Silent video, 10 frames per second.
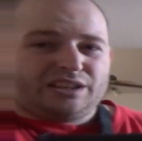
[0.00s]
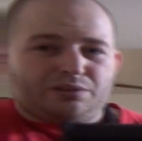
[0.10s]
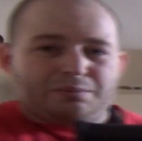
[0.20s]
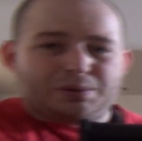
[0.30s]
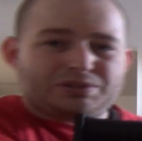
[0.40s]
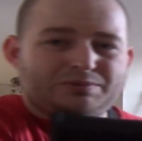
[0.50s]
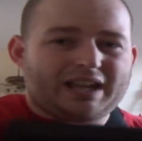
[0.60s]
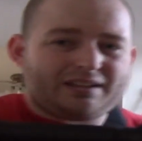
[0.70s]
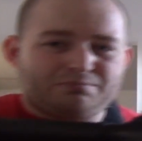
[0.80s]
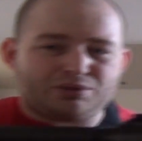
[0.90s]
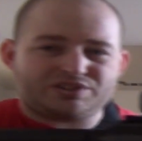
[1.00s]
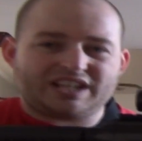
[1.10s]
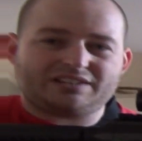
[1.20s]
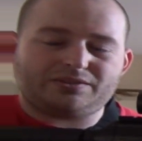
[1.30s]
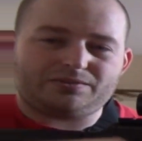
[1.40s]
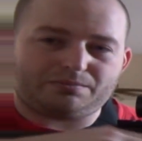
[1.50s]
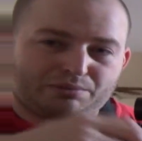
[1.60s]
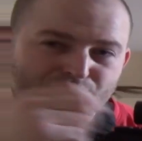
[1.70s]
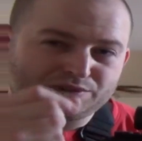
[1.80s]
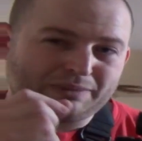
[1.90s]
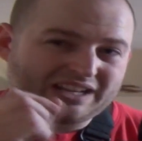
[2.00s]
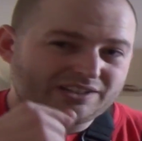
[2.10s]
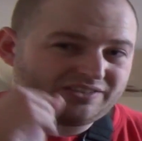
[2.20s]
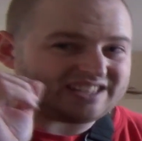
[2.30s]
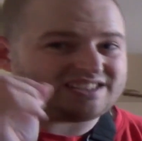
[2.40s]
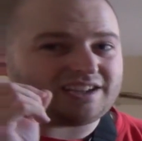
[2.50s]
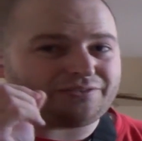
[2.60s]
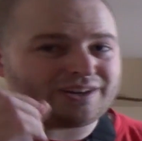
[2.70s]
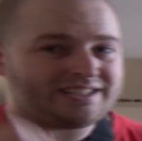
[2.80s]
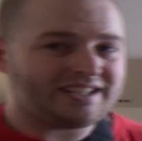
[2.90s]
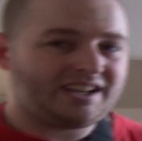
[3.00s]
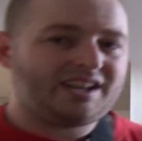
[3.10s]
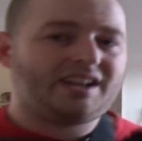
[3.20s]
The perspective is different.